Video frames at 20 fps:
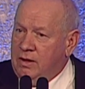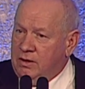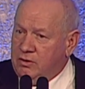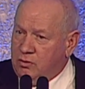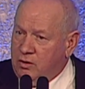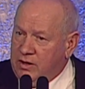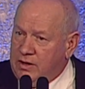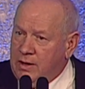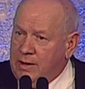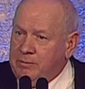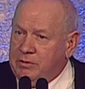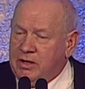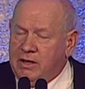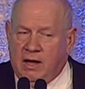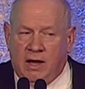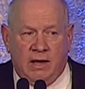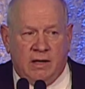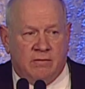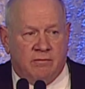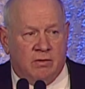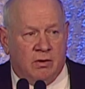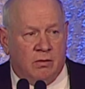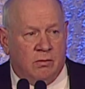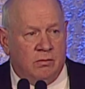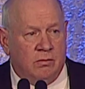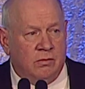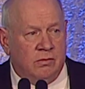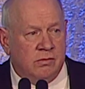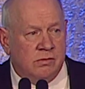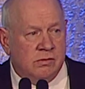So they came to Caneyville.
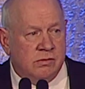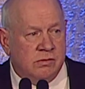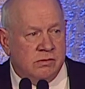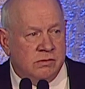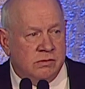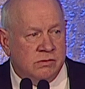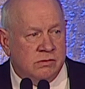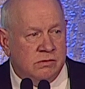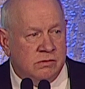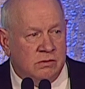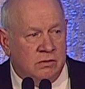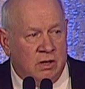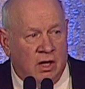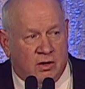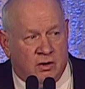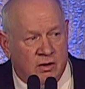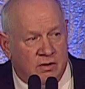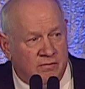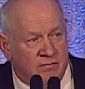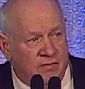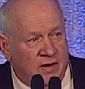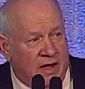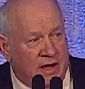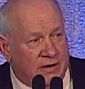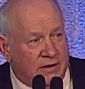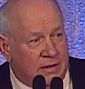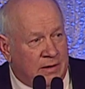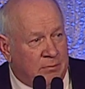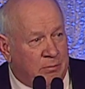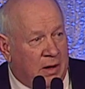They couldn't
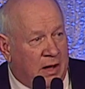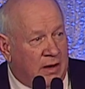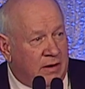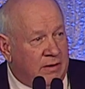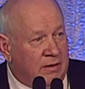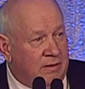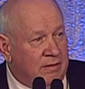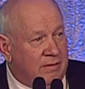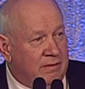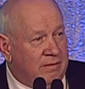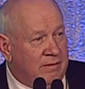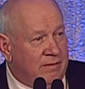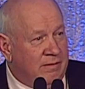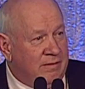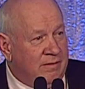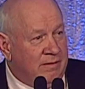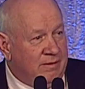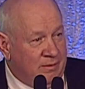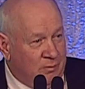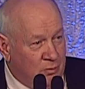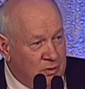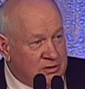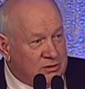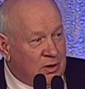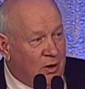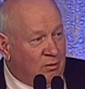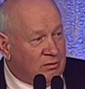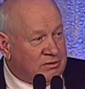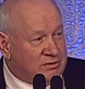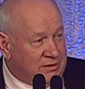find anybody. We was
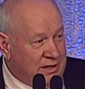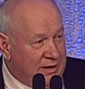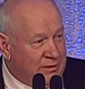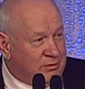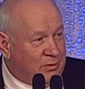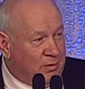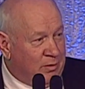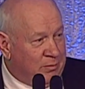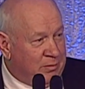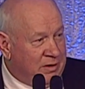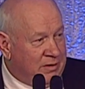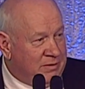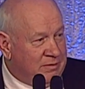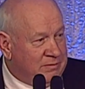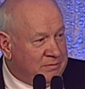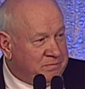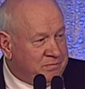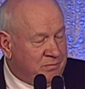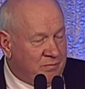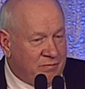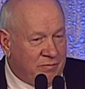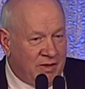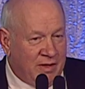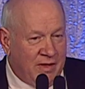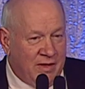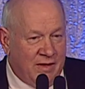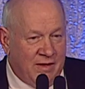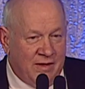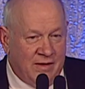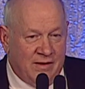all state tournament.
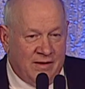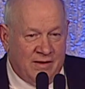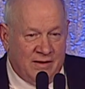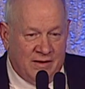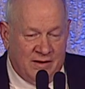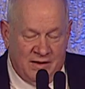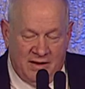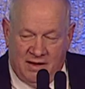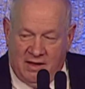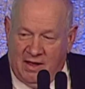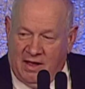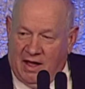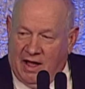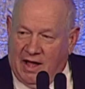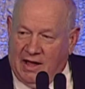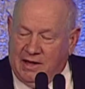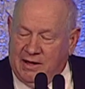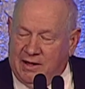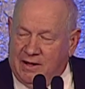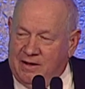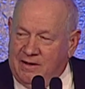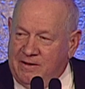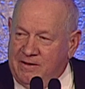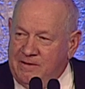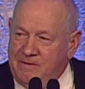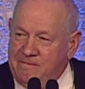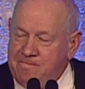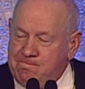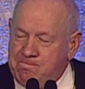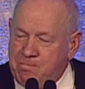I
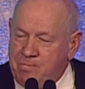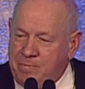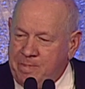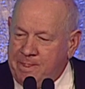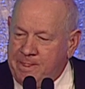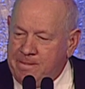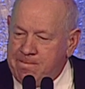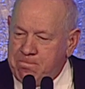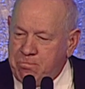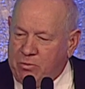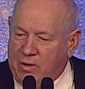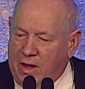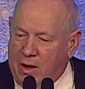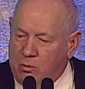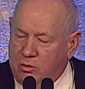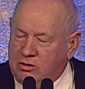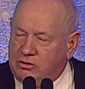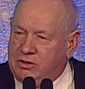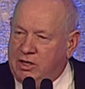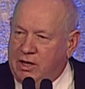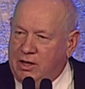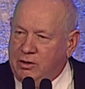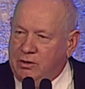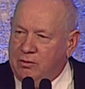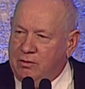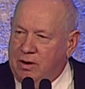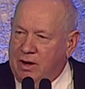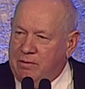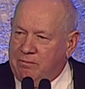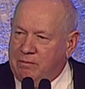will tell
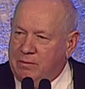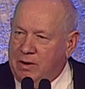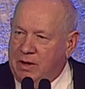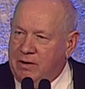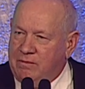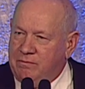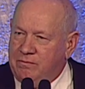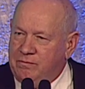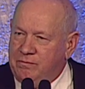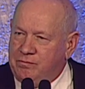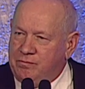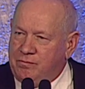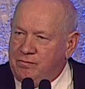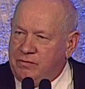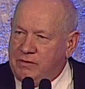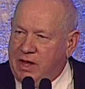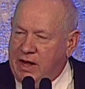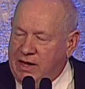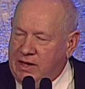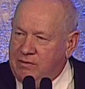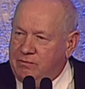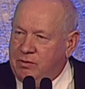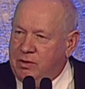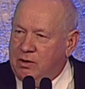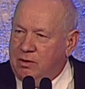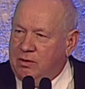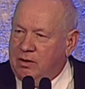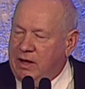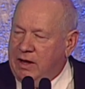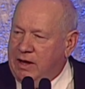you, I'm
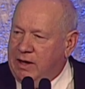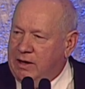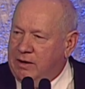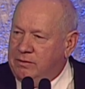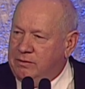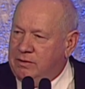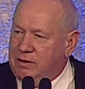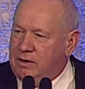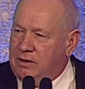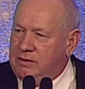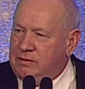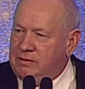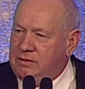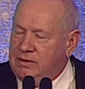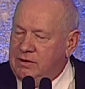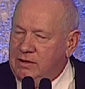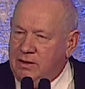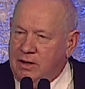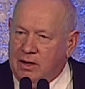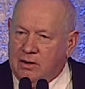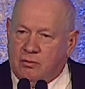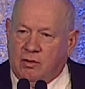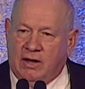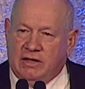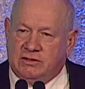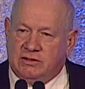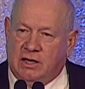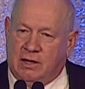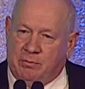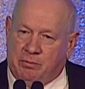Caneyville and a
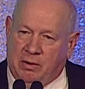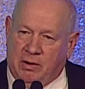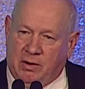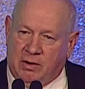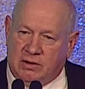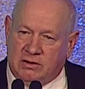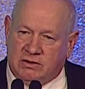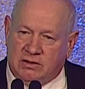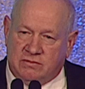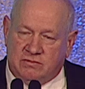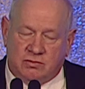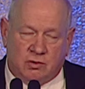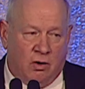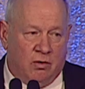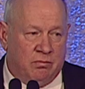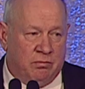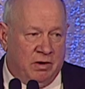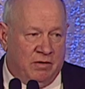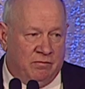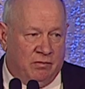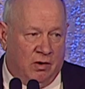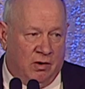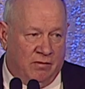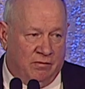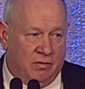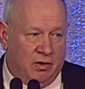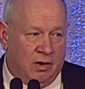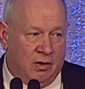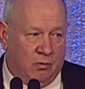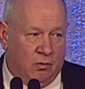great set of parents have served me very,
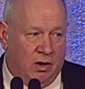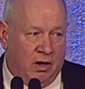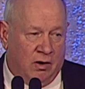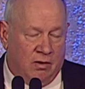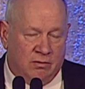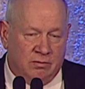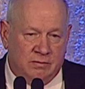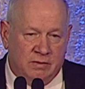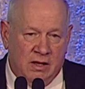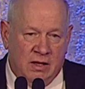very well.